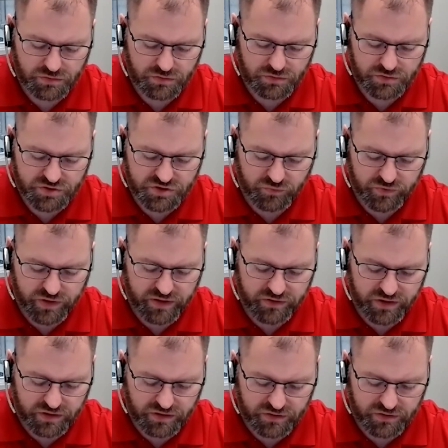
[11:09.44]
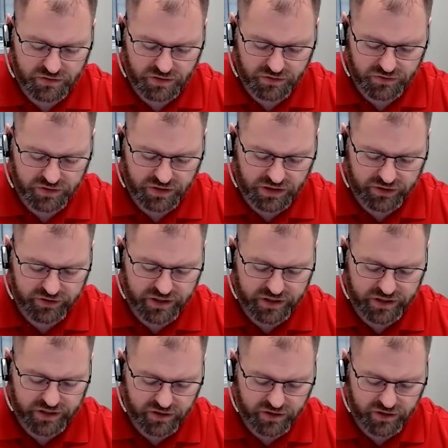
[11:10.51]
So Ray, the Clarity
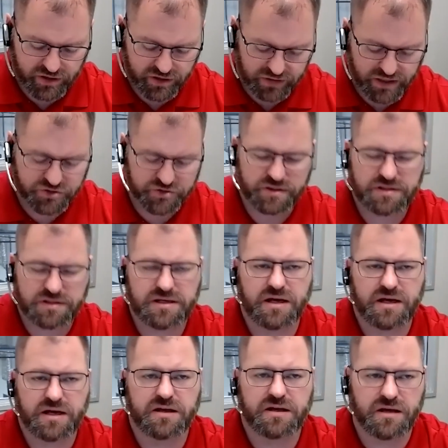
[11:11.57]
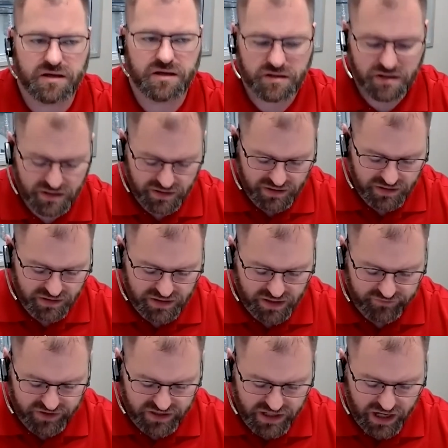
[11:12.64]
Autotune allows you to take a kind of a
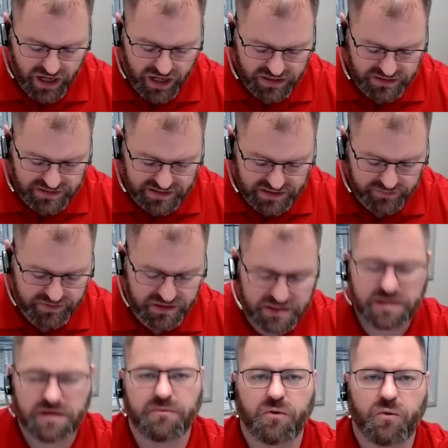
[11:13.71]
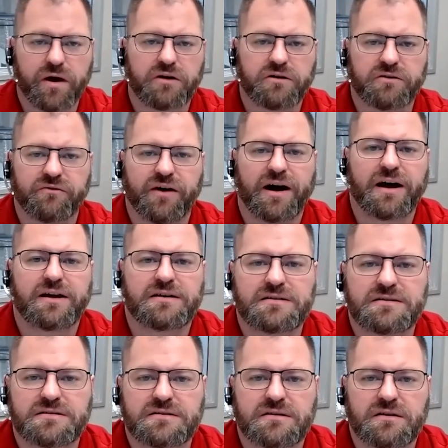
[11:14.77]
non-DWDM aware
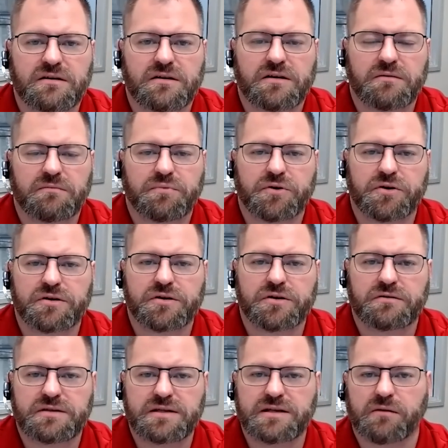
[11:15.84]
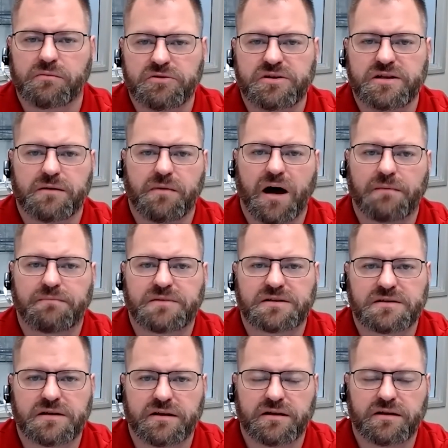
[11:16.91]
device, put DWDM optics in
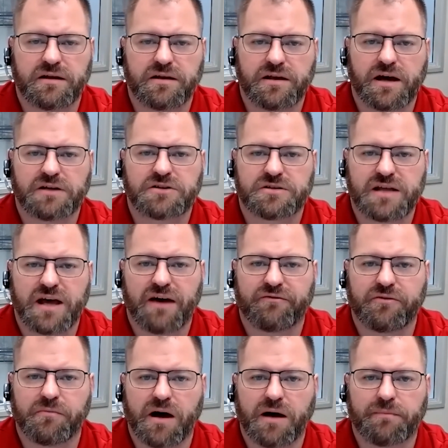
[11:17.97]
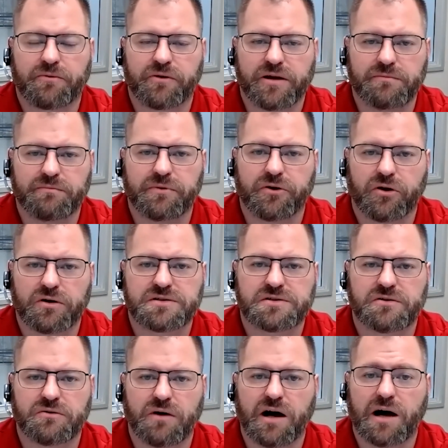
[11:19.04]
it, and not just have them operate, but
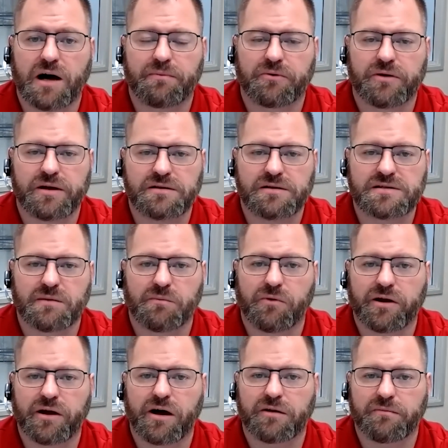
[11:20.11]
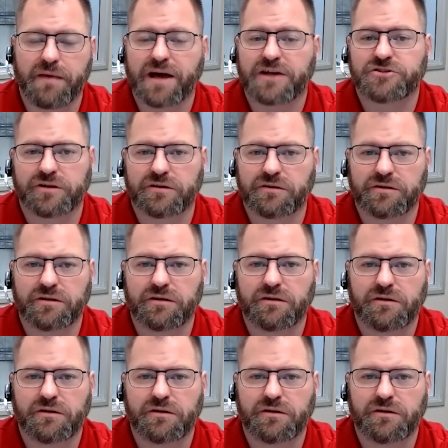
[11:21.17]
also operate somewhat automatically,